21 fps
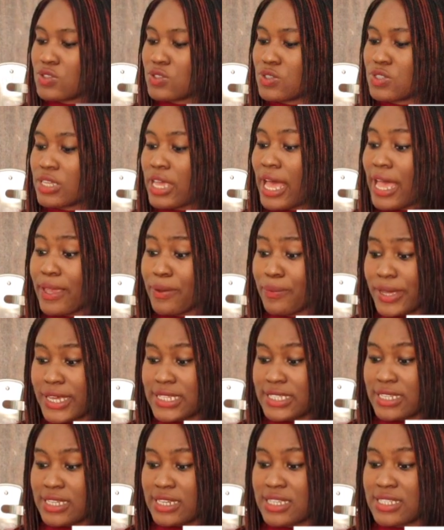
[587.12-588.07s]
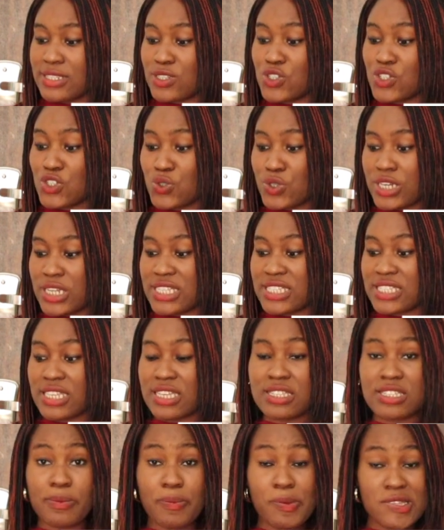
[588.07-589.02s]
So the high weighting is usually
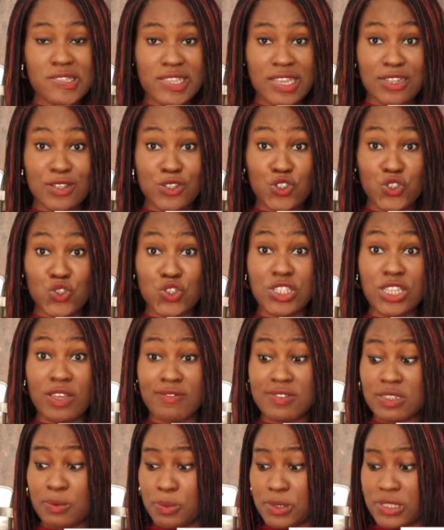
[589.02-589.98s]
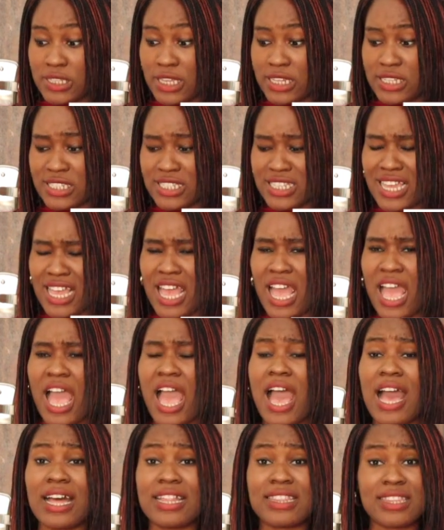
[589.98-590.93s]
60% to 70%,
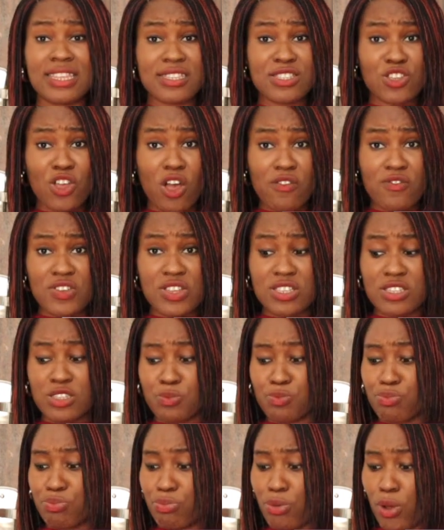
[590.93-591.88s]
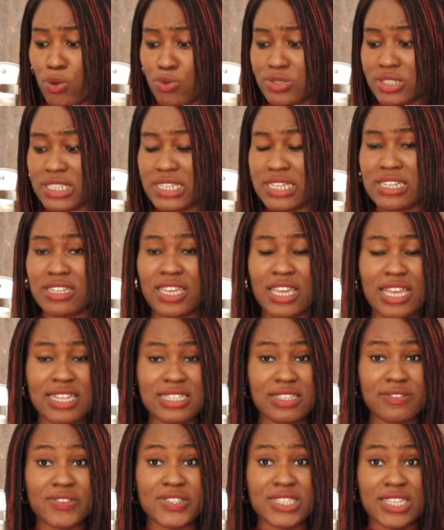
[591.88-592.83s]
and this covers both the
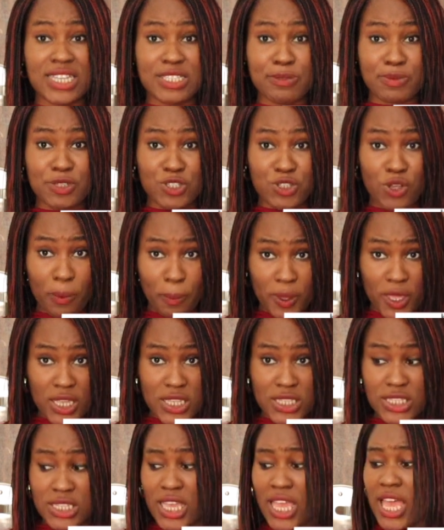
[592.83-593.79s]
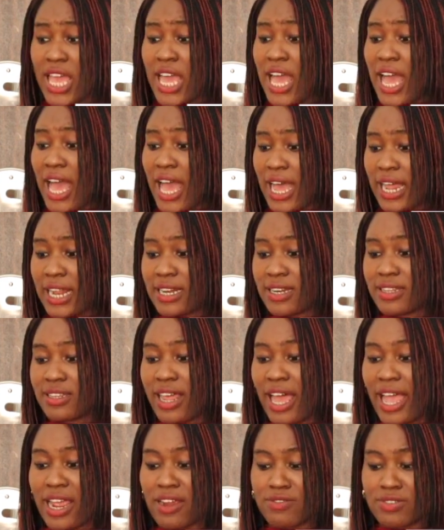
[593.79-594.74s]
indicative assessment topics and
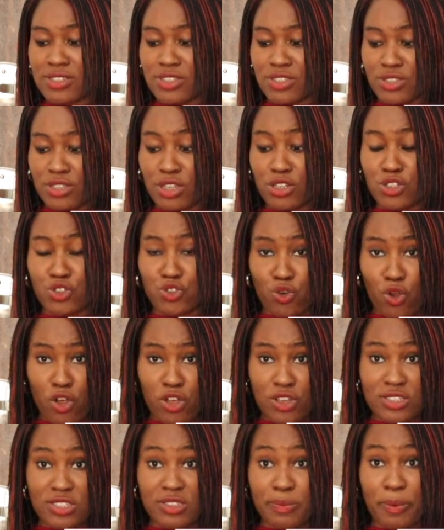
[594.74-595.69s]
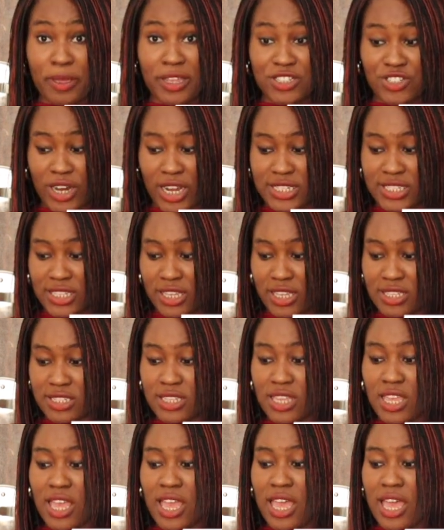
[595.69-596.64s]
the high risk drugs, the
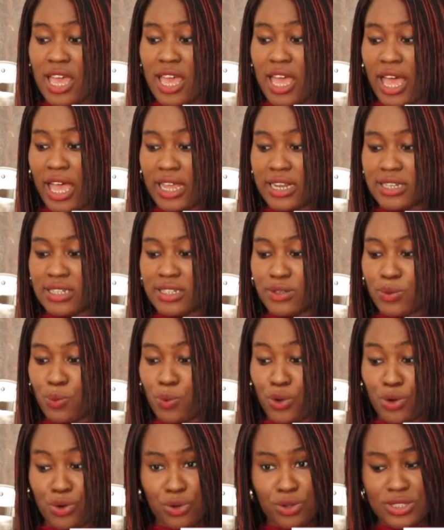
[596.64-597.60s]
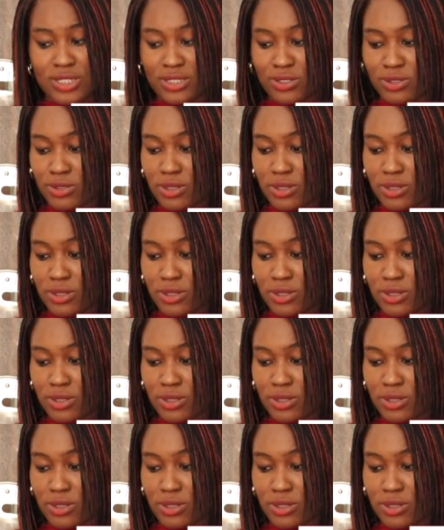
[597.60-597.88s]
pediatrics and whatnot.